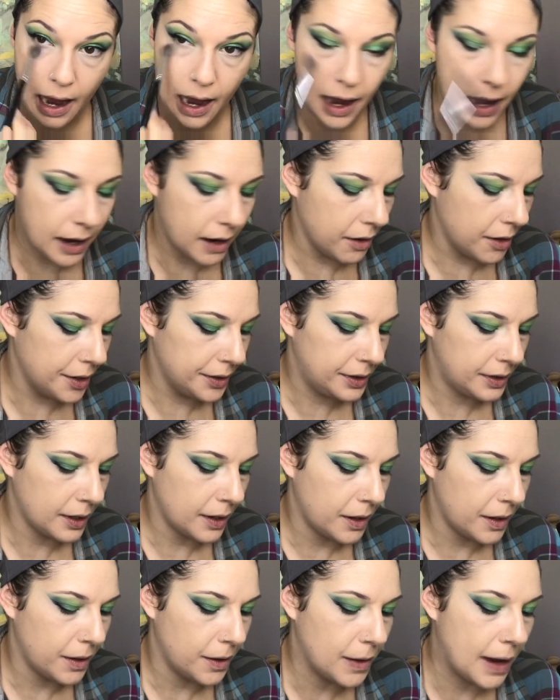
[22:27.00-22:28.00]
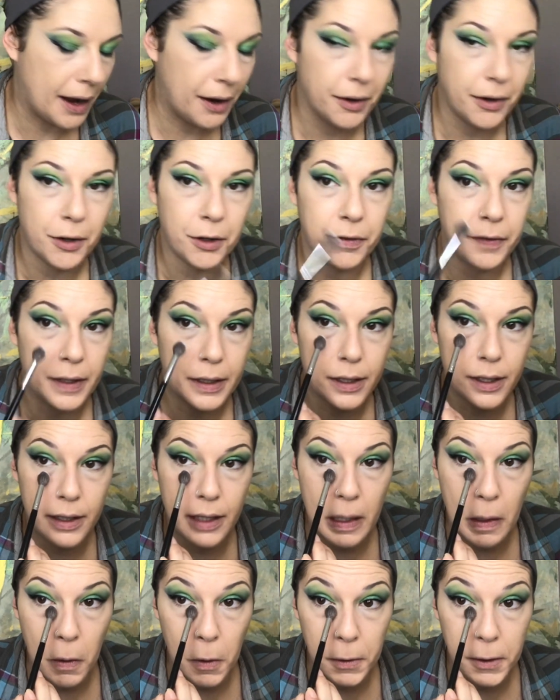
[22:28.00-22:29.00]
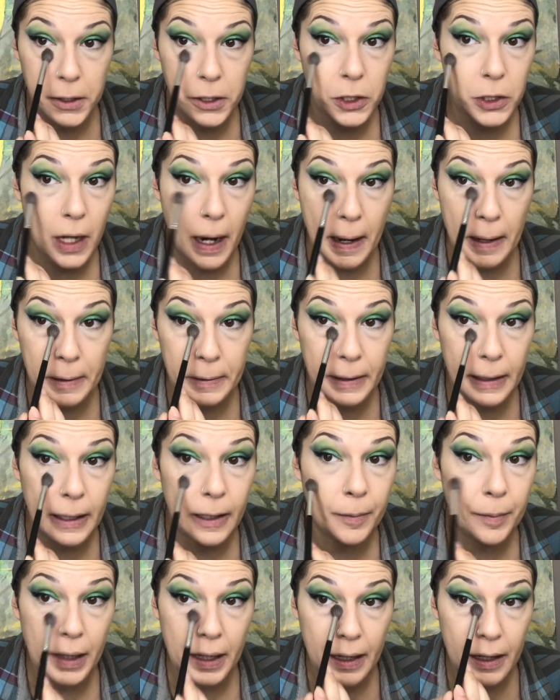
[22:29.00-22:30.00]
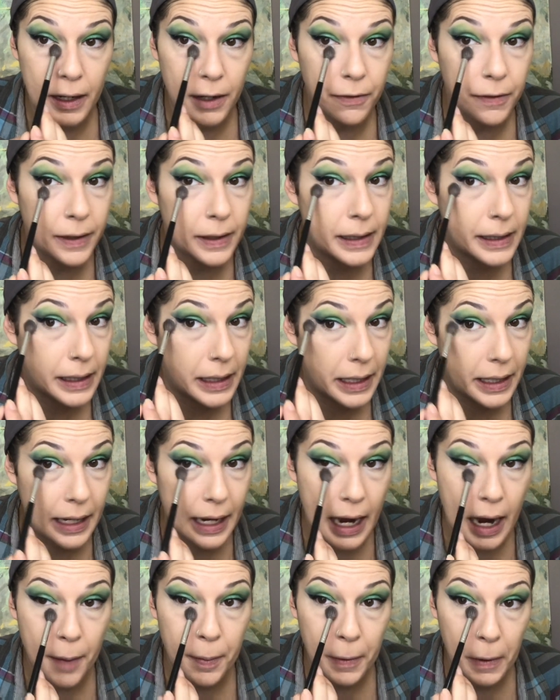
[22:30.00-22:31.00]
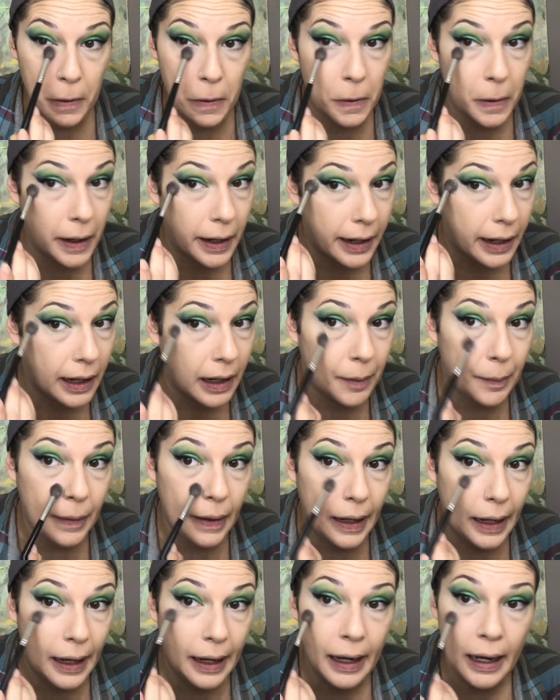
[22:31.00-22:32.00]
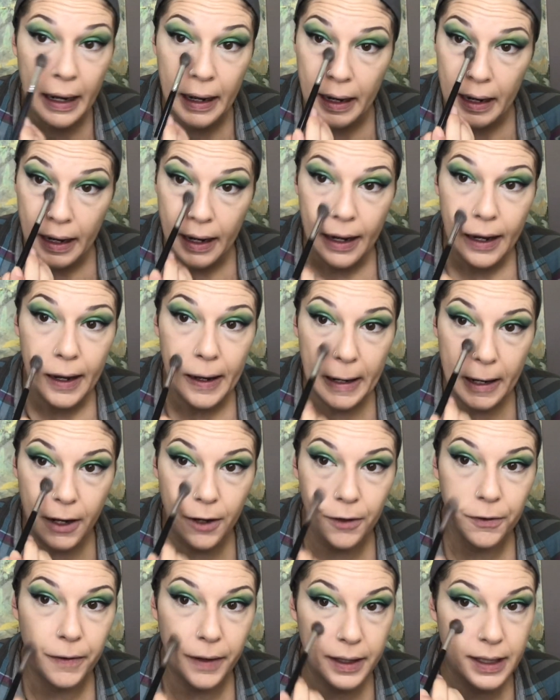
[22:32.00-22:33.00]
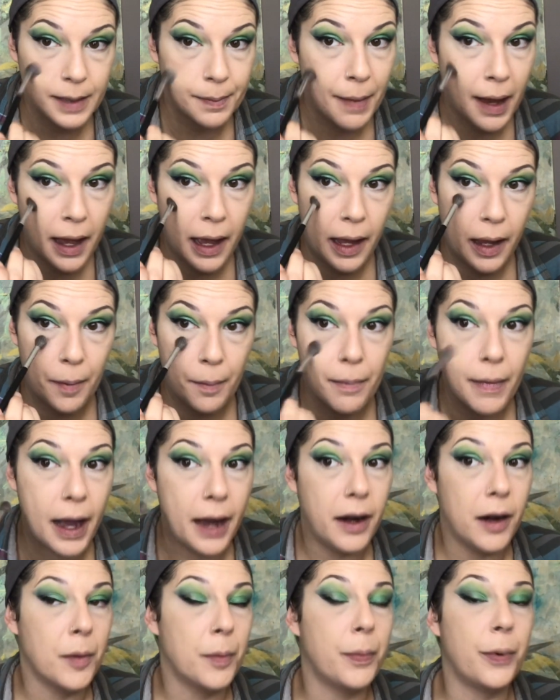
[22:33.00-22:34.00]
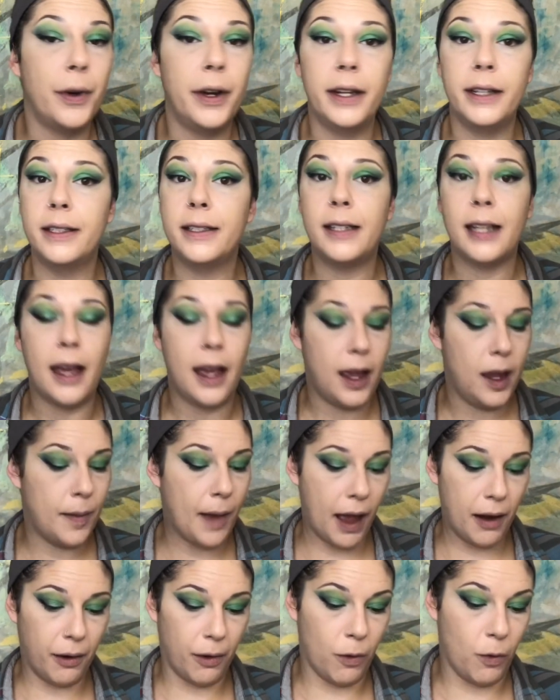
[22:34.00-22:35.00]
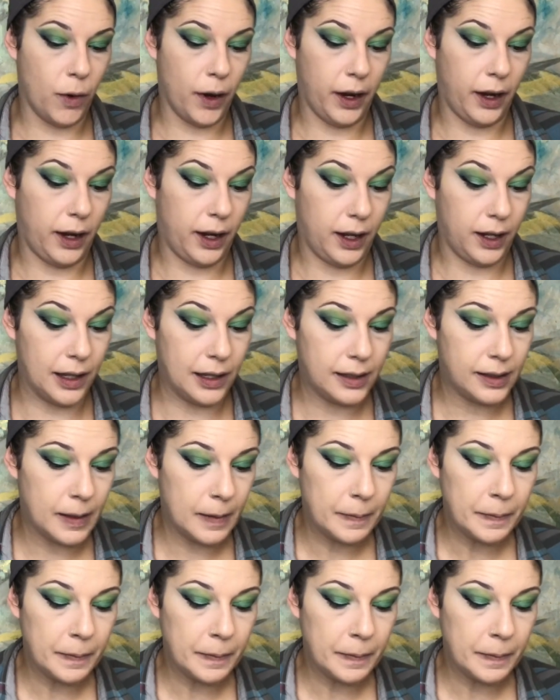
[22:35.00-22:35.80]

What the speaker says: I don't know if it's the oldest child in me, if it's the Capricorn in me, if it's my Myers-Briggs type, I don't know what it is.